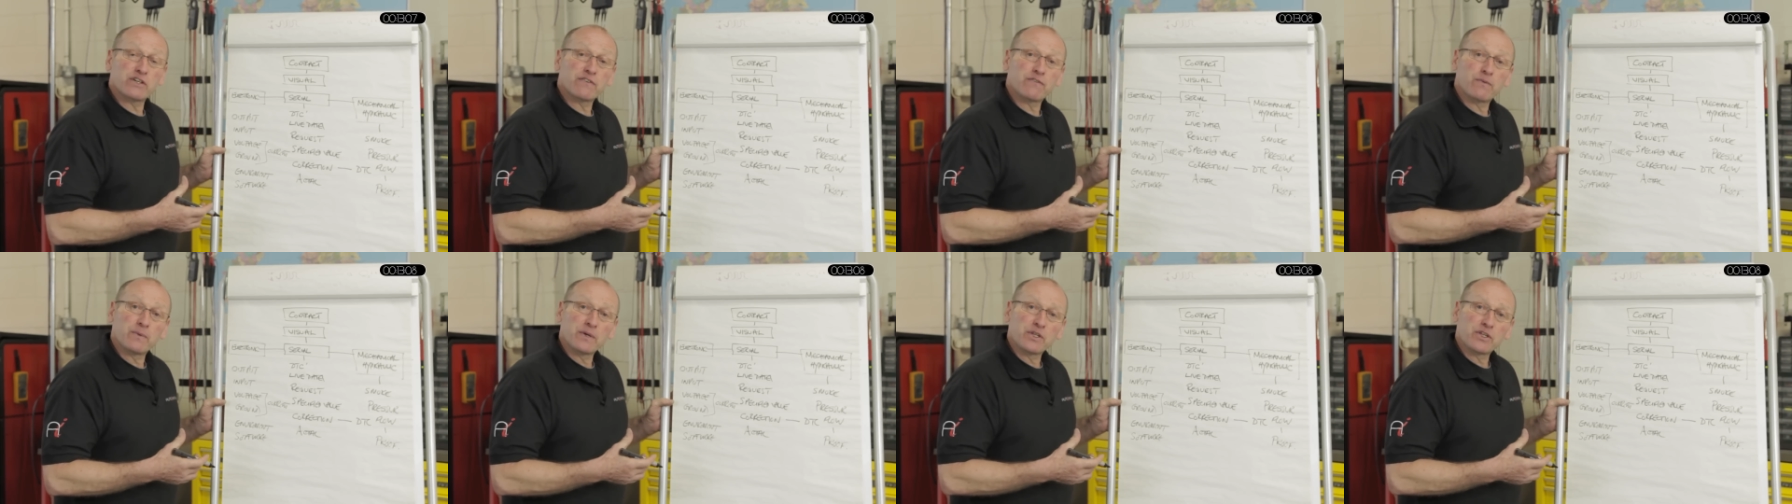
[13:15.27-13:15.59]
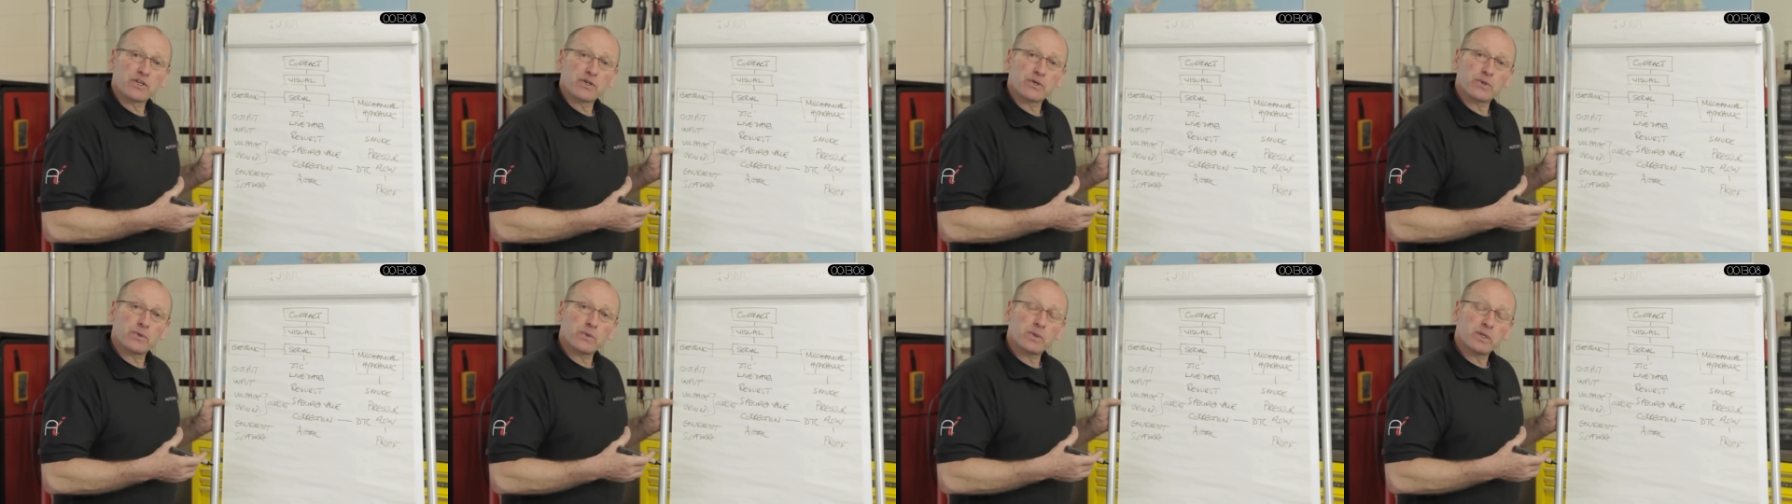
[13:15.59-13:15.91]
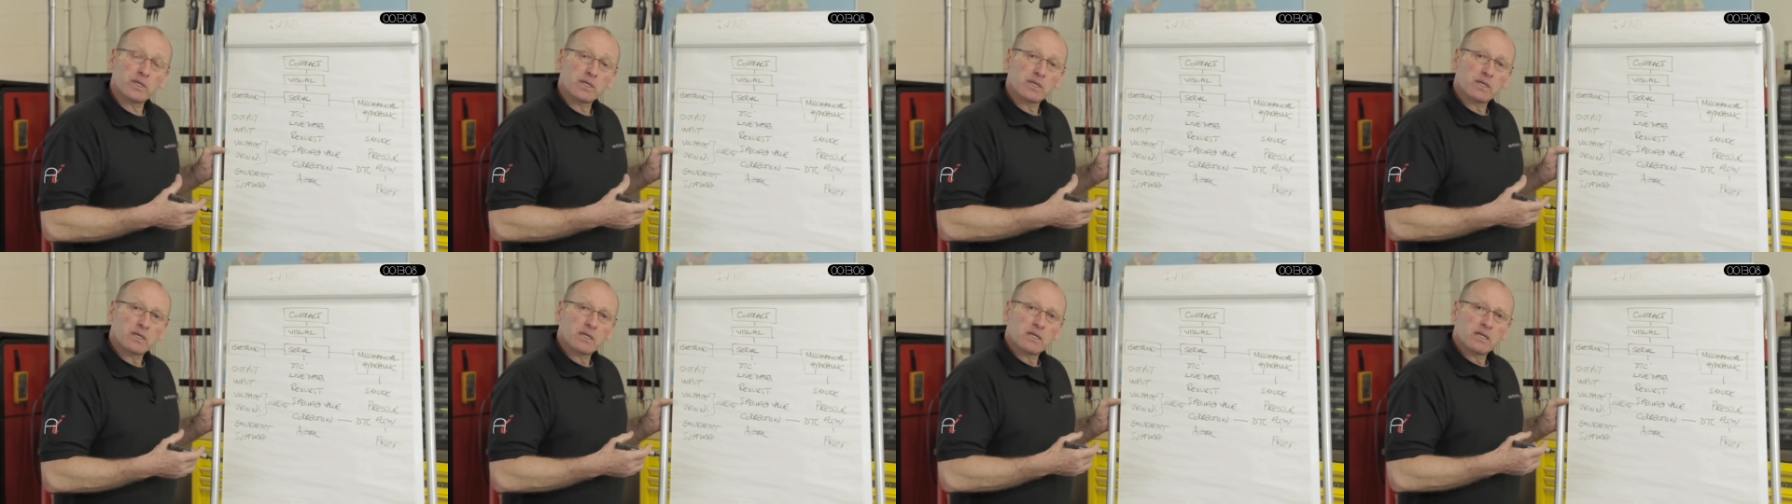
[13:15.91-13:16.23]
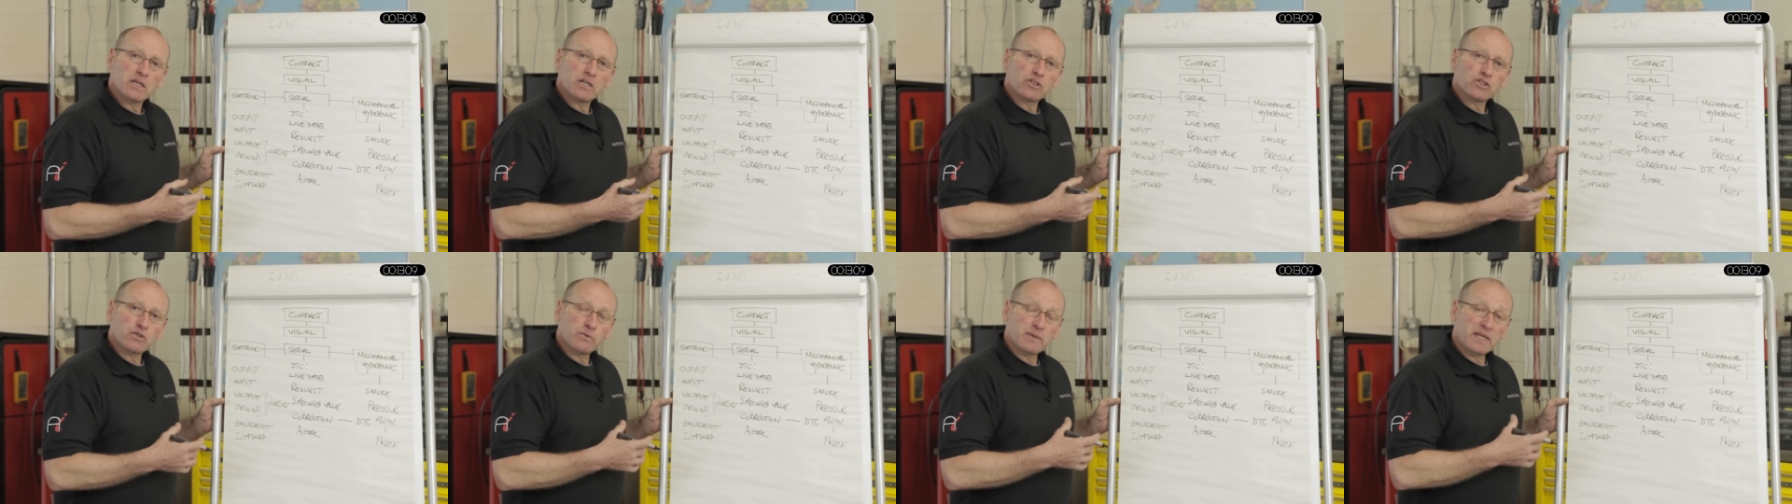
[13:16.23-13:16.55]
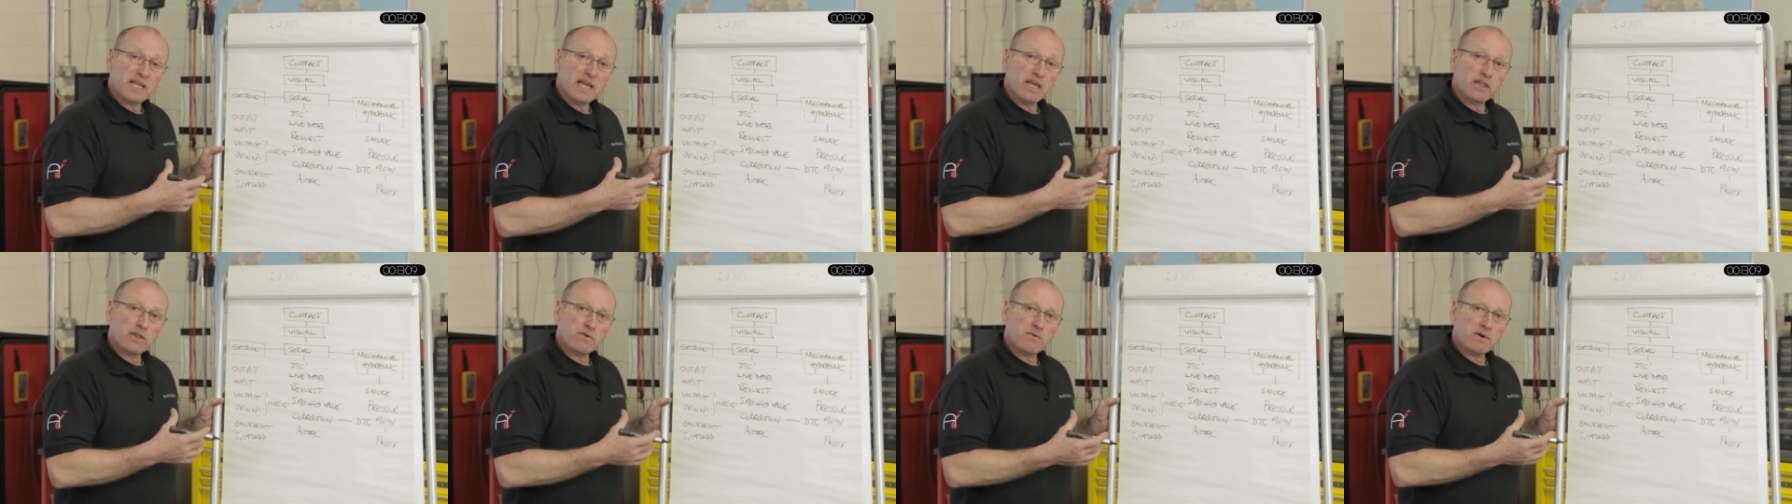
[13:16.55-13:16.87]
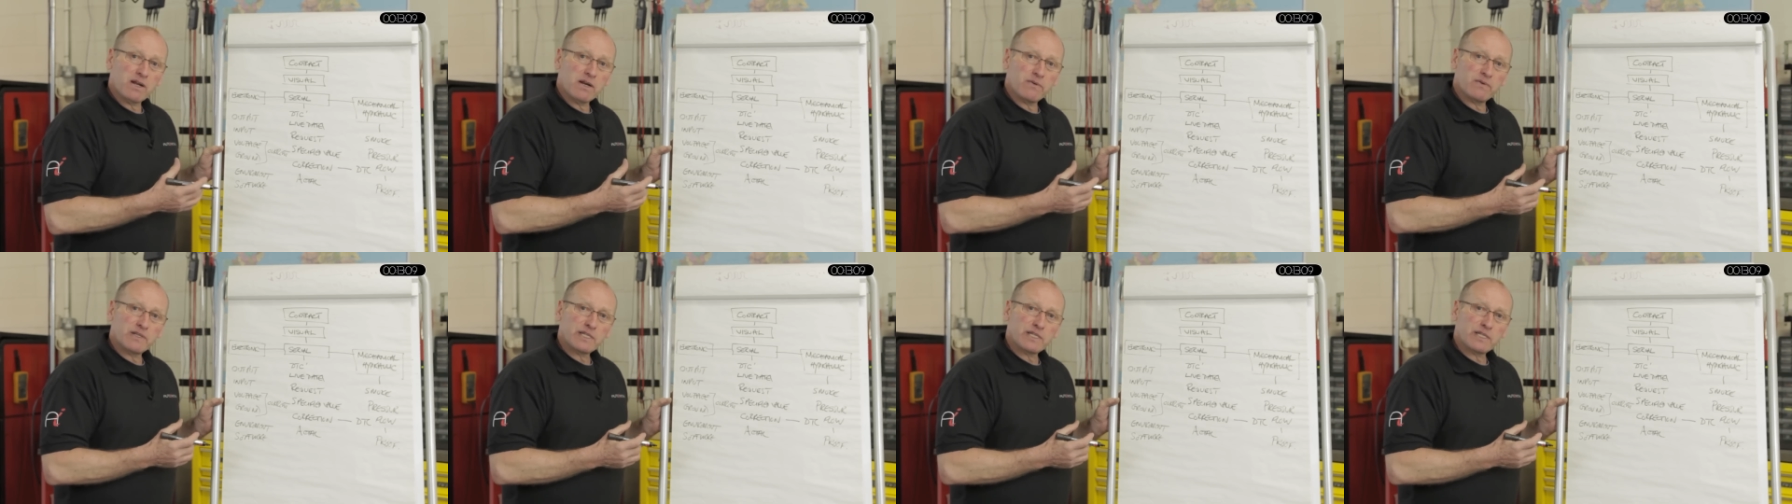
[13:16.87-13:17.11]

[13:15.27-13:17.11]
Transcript: If we do, do we get the right